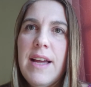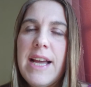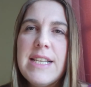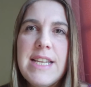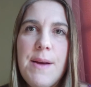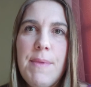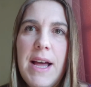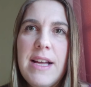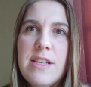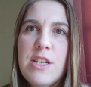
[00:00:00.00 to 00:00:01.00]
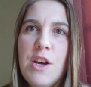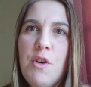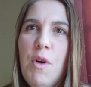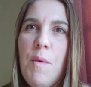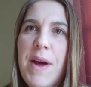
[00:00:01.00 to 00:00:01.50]
accept that,
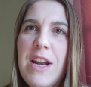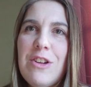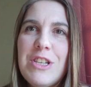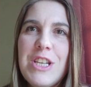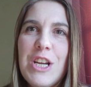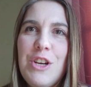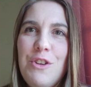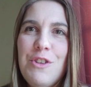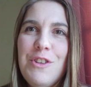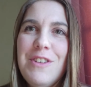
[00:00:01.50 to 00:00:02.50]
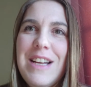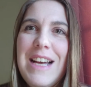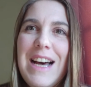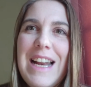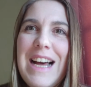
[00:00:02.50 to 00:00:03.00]
so I went onto Google
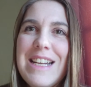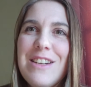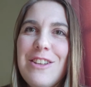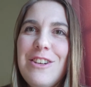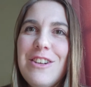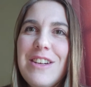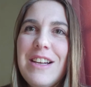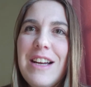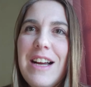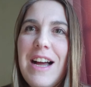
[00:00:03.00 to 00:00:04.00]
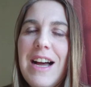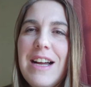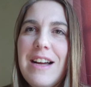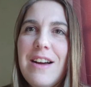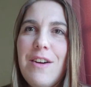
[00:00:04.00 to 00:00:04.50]
and had a look at